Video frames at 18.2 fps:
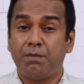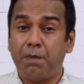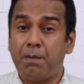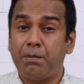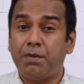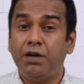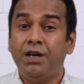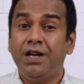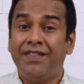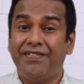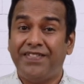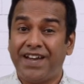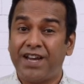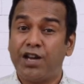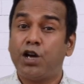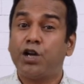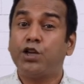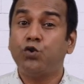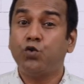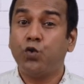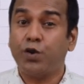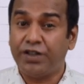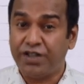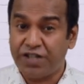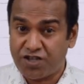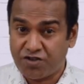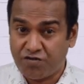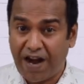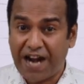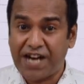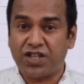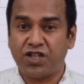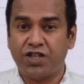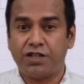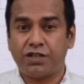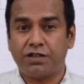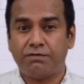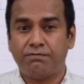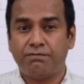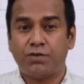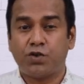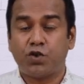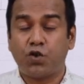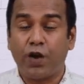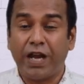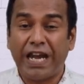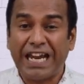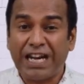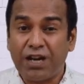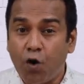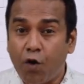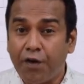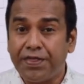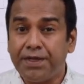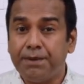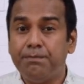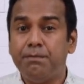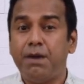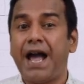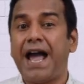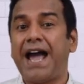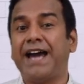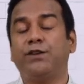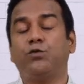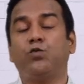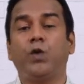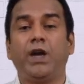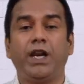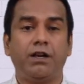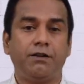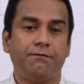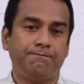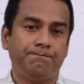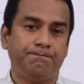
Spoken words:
remember, they are your distractions. So ignore them at will.